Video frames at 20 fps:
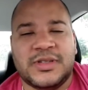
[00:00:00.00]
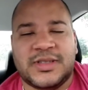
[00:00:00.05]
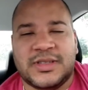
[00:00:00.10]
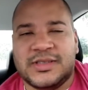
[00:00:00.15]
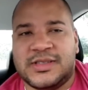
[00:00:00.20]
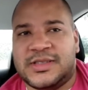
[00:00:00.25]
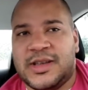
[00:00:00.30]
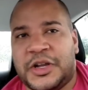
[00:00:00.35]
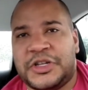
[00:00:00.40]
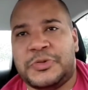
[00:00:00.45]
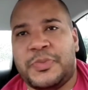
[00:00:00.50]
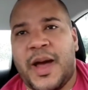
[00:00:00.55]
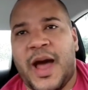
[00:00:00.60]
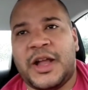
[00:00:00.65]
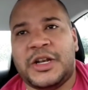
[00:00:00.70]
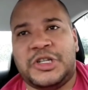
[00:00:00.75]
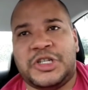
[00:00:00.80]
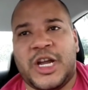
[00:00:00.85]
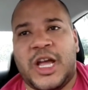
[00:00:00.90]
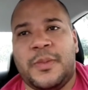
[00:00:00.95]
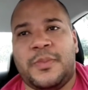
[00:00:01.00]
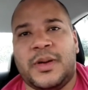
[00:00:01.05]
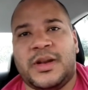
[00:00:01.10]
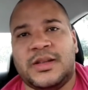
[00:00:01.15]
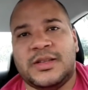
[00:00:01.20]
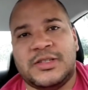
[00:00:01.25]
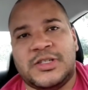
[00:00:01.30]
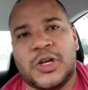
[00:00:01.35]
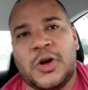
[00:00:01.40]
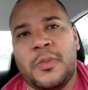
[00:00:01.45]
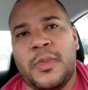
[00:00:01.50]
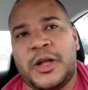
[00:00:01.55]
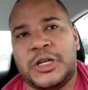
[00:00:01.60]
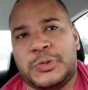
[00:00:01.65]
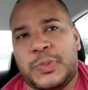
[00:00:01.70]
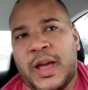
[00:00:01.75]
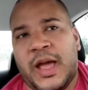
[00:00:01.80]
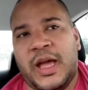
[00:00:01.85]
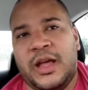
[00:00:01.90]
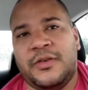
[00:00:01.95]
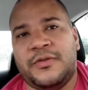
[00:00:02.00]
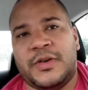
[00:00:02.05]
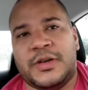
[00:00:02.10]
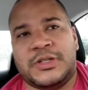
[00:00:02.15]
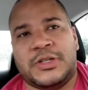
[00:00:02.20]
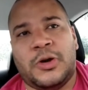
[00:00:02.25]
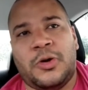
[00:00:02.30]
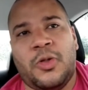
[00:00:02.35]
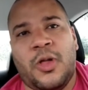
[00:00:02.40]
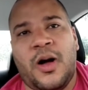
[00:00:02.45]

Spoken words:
that he didn't want to go on.